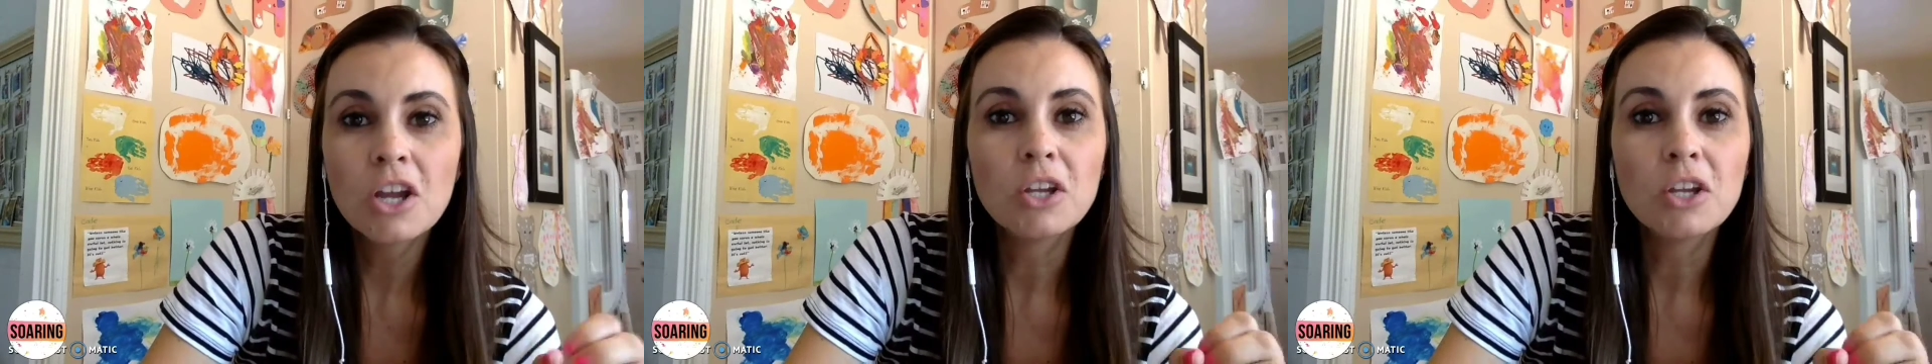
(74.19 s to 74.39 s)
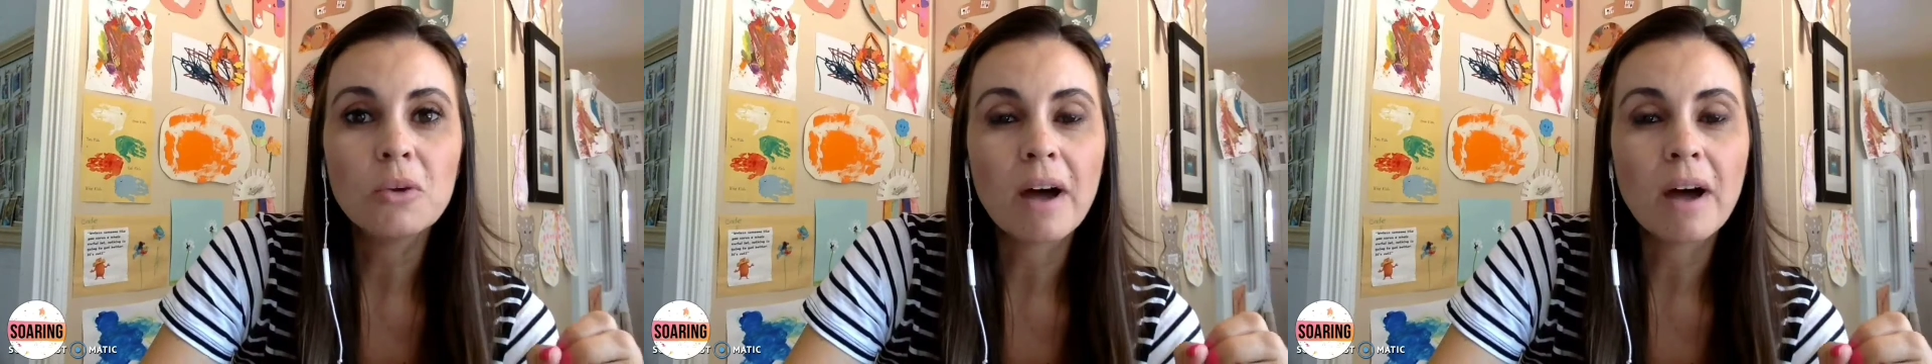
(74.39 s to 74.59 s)

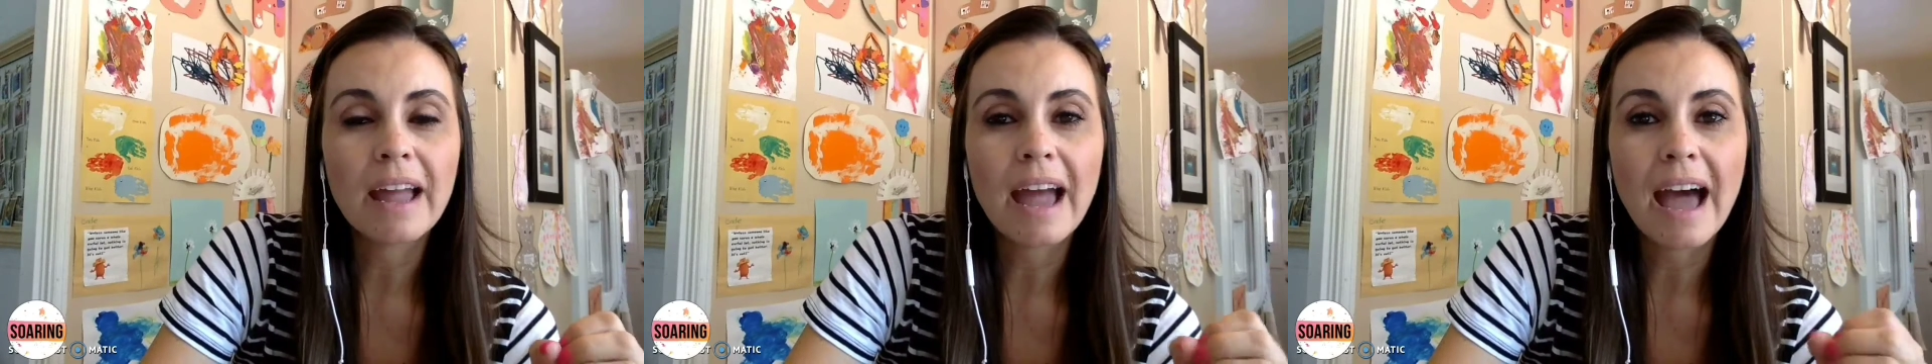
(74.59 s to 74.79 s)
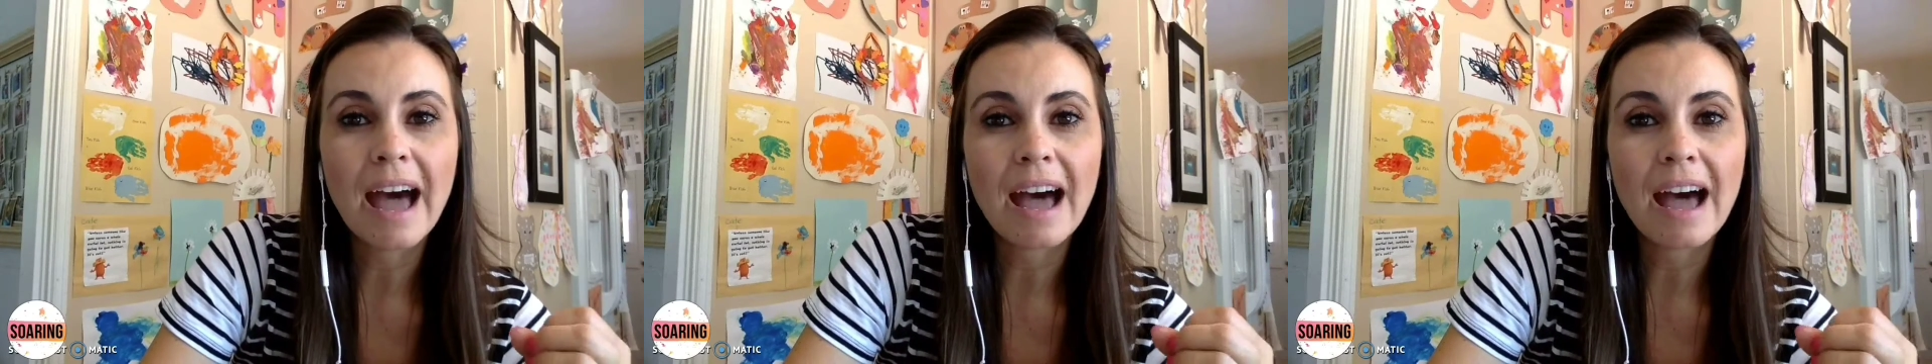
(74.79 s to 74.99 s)
You
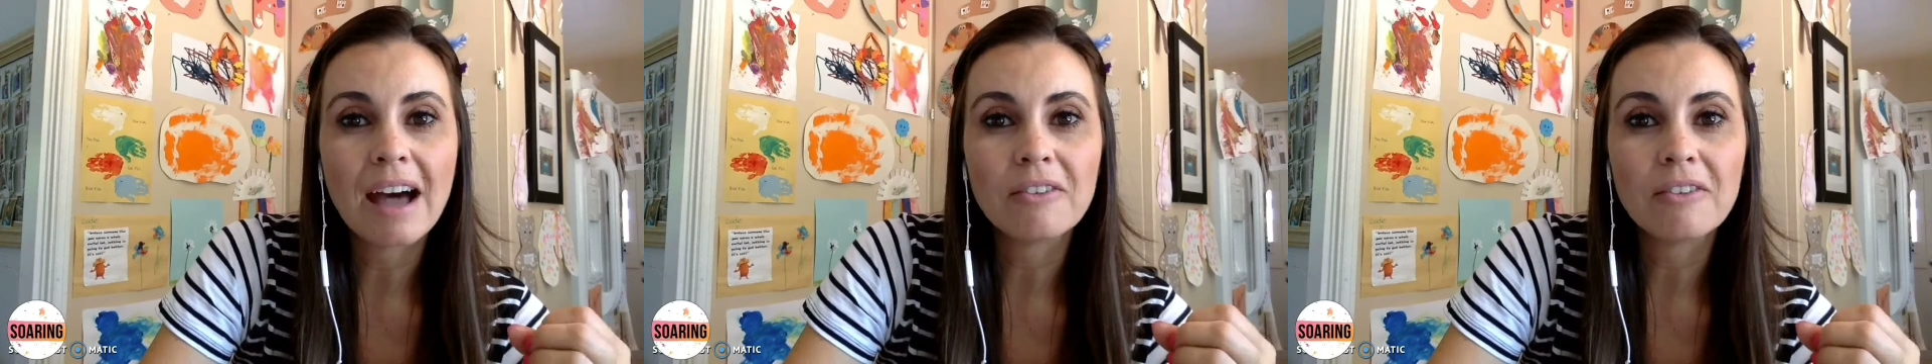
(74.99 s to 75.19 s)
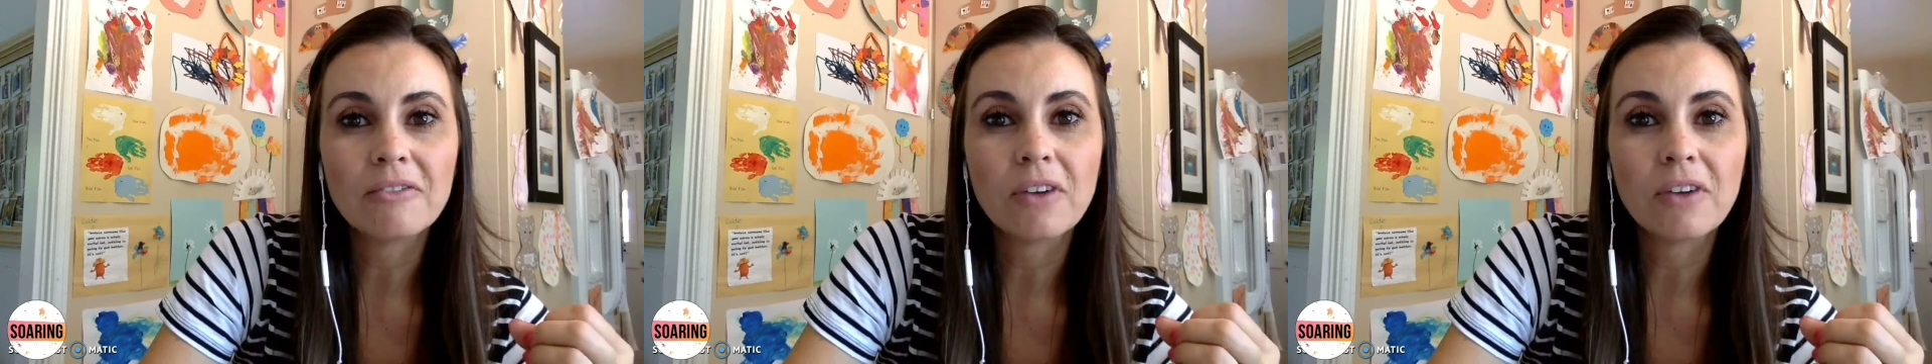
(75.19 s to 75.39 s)
might
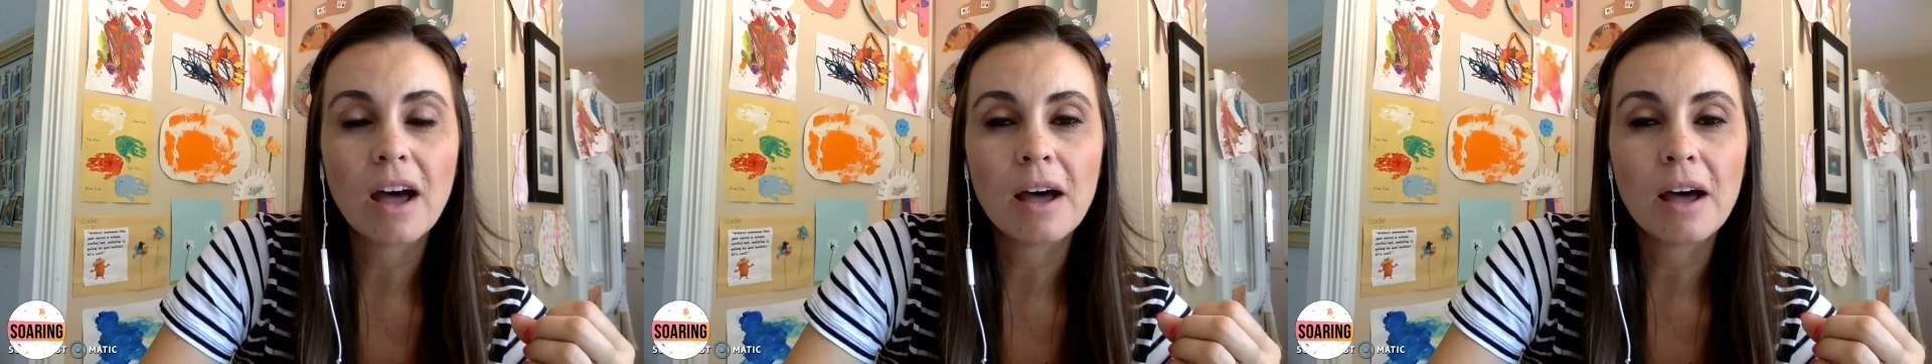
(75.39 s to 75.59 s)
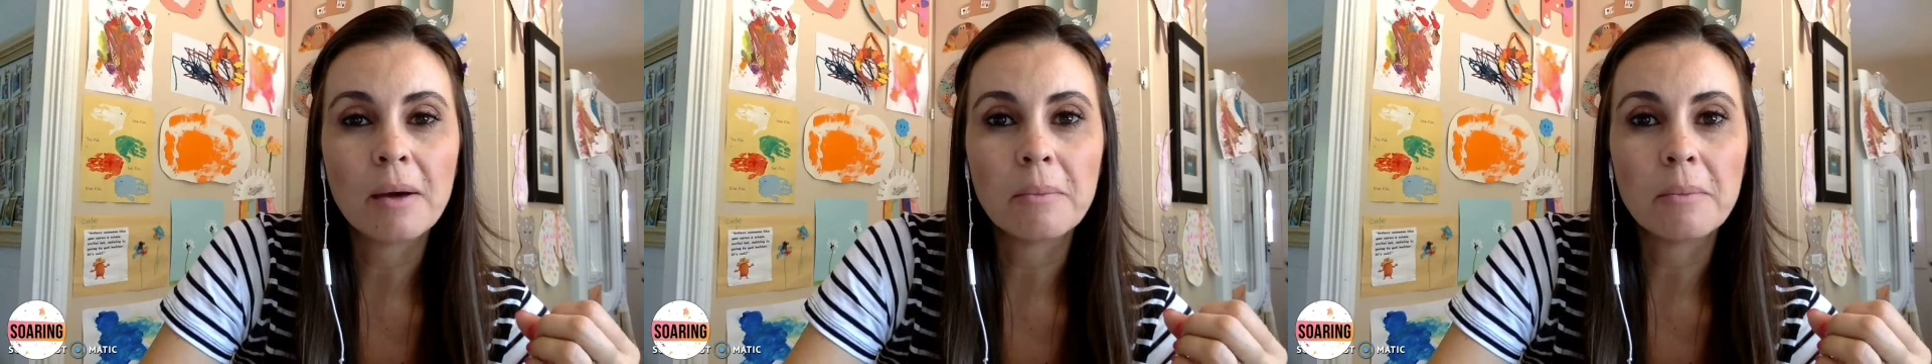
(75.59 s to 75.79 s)
have
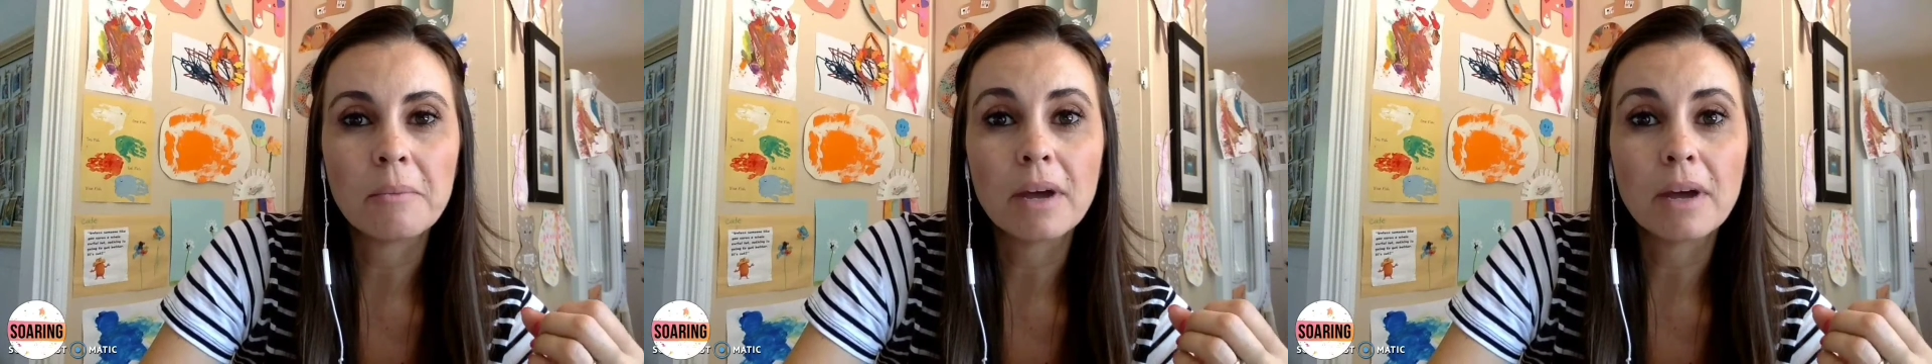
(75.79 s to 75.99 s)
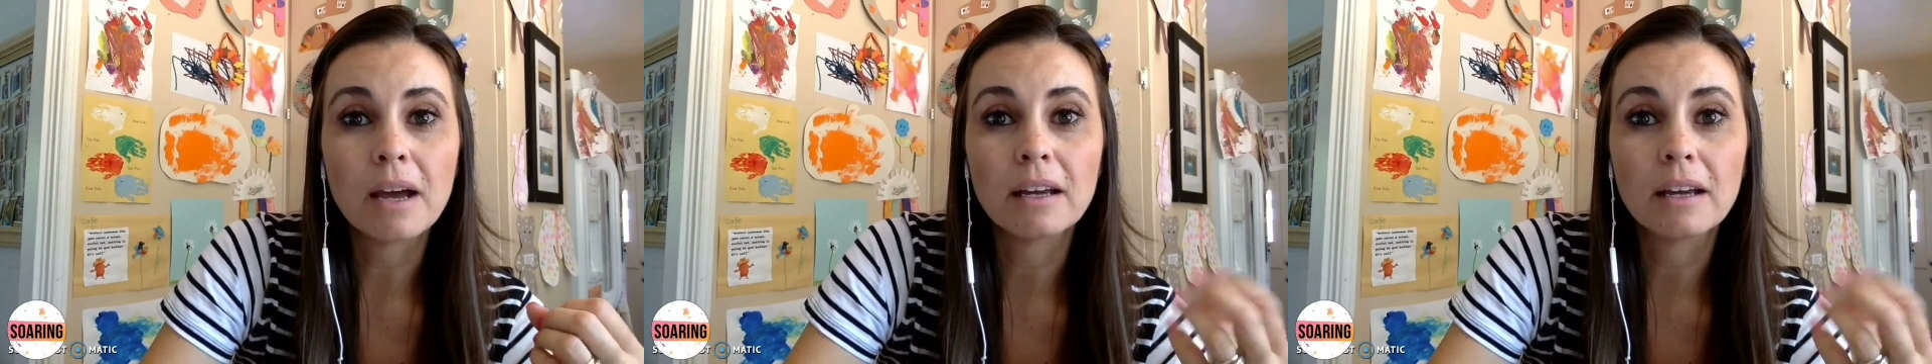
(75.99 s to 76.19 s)

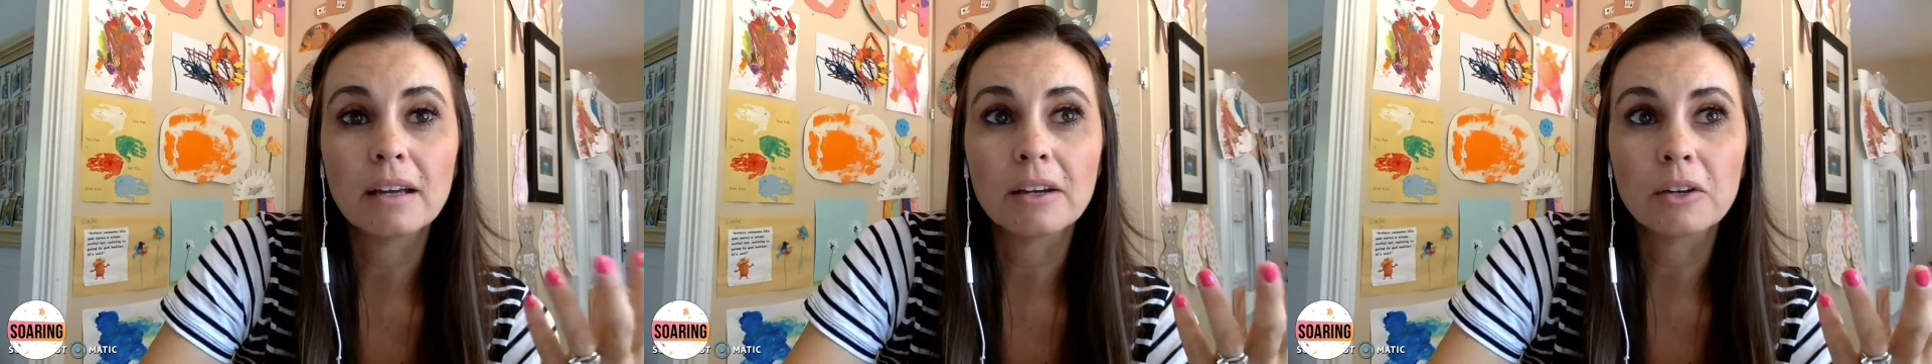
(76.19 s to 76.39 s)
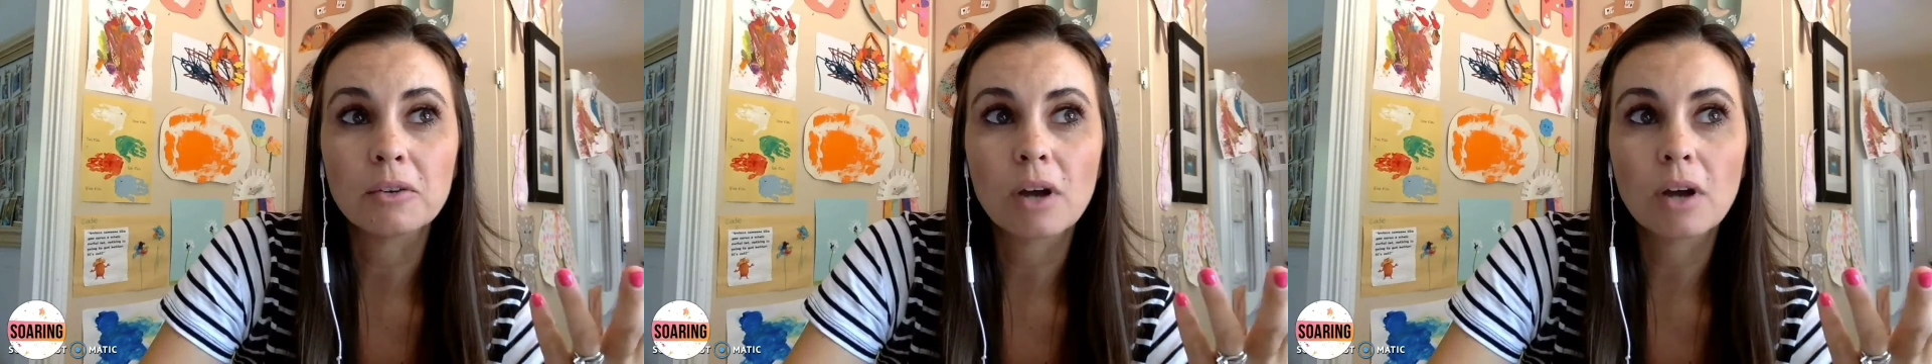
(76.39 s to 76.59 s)
a